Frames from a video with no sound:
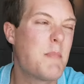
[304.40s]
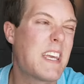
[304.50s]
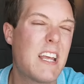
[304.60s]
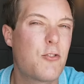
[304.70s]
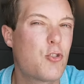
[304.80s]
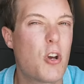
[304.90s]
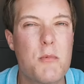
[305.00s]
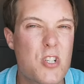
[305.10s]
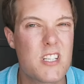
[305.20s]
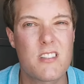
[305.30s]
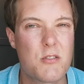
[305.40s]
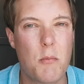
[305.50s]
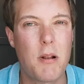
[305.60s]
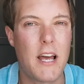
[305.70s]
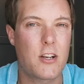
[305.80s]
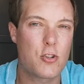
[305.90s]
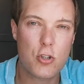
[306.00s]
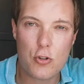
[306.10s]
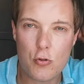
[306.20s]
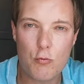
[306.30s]
and make it so much easier to apply, because
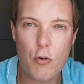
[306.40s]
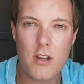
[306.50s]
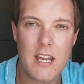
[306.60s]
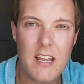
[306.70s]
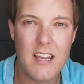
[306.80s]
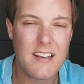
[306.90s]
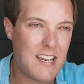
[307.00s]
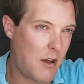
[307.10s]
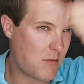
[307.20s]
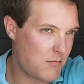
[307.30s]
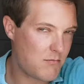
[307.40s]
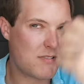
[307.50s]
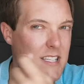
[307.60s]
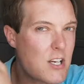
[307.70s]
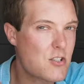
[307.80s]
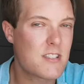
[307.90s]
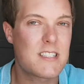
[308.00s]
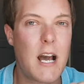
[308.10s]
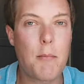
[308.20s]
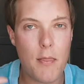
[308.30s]
you could just run it down sections of the
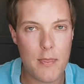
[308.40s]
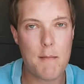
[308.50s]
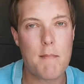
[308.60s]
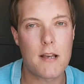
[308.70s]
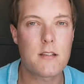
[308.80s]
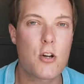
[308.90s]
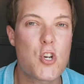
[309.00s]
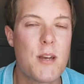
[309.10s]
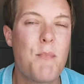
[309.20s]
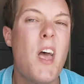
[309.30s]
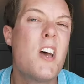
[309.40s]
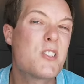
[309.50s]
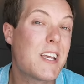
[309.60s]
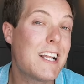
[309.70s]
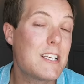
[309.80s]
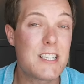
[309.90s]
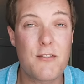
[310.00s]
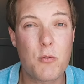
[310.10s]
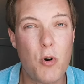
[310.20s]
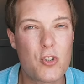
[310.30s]
scalp and then massage it in. So Inkey List,
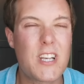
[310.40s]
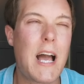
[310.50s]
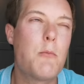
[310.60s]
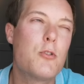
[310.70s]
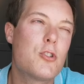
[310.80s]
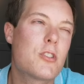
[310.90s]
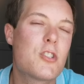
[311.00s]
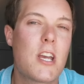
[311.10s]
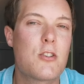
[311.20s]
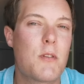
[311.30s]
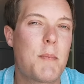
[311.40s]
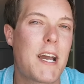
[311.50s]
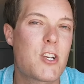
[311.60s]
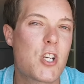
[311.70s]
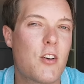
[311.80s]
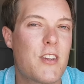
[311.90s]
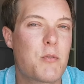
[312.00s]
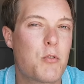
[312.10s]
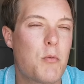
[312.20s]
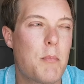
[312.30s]
if you're watching, I would just change up the packaging on
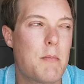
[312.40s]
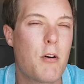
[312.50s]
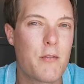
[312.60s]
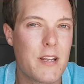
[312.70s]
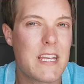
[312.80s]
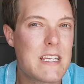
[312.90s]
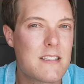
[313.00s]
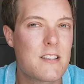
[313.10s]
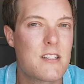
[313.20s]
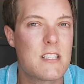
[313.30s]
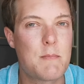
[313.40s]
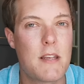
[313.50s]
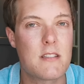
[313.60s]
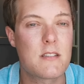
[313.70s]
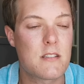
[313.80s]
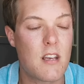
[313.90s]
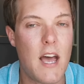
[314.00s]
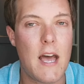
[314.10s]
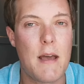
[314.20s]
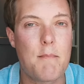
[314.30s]
this one to a bit more of an easier to dispense
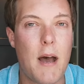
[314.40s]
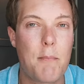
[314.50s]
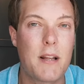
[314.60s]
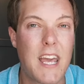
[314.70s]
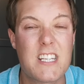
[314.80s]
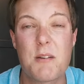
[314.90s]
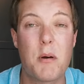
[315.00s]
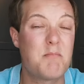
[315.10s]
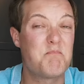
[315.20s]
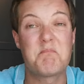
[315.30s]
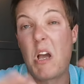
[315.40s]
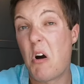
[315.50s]
applicator. But